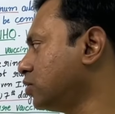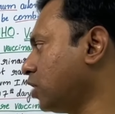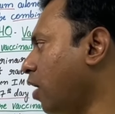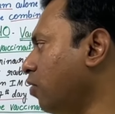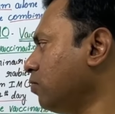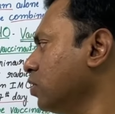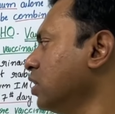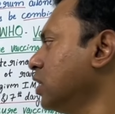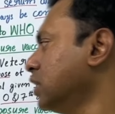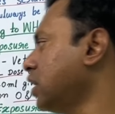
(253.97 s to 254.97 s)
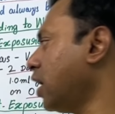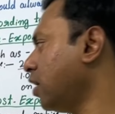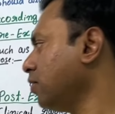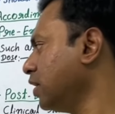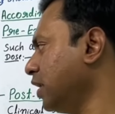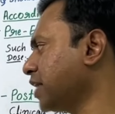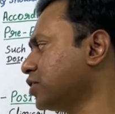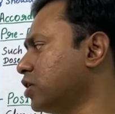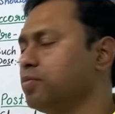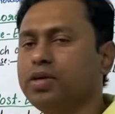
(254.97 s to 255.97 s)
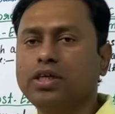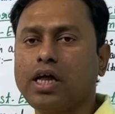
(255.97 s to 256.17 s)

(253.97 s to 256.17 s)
Now the next term is,